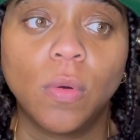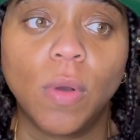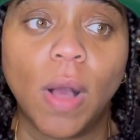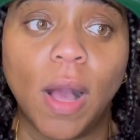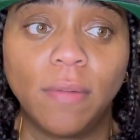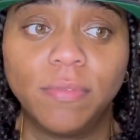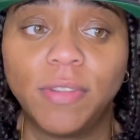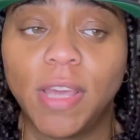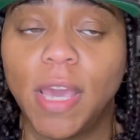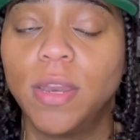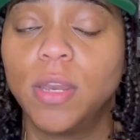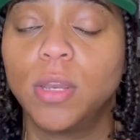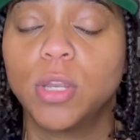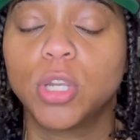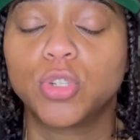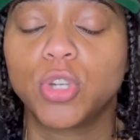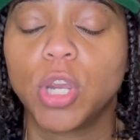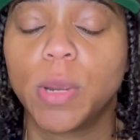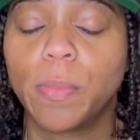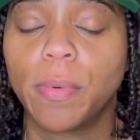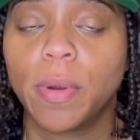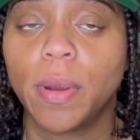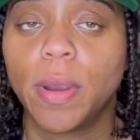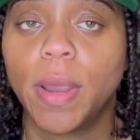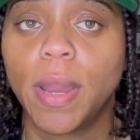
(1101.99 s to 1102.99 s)
I've dated a
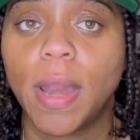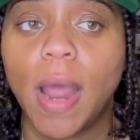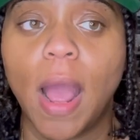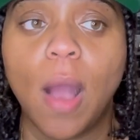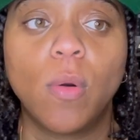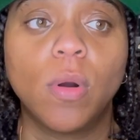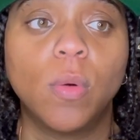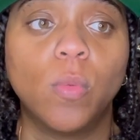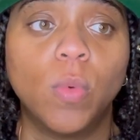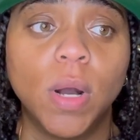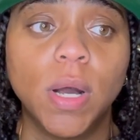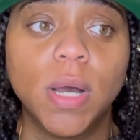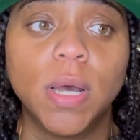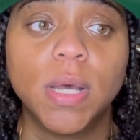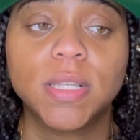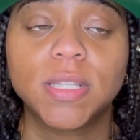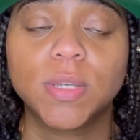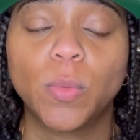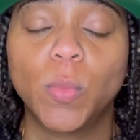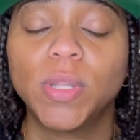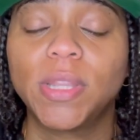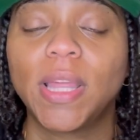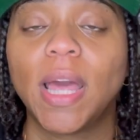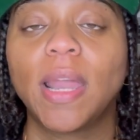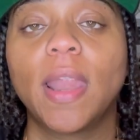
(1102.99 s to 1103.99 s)
stripper and how it was
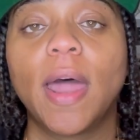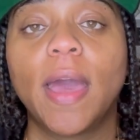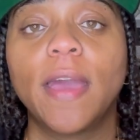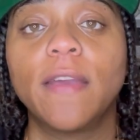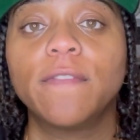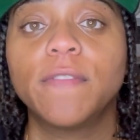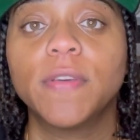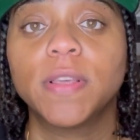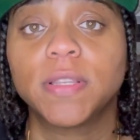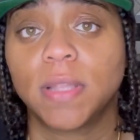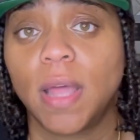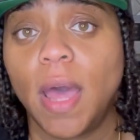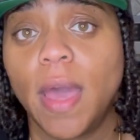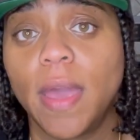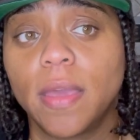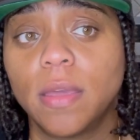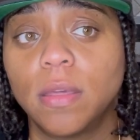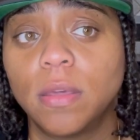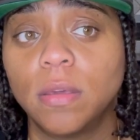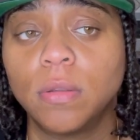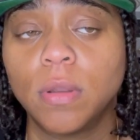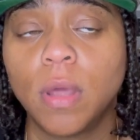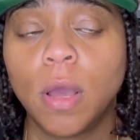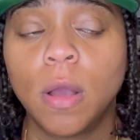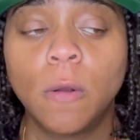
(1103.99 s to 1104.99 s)
and what that life is like,
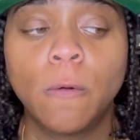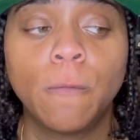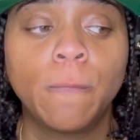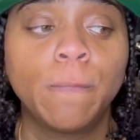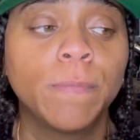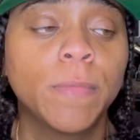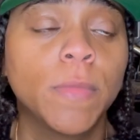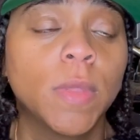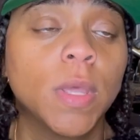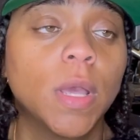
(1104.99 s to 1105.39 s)
you know?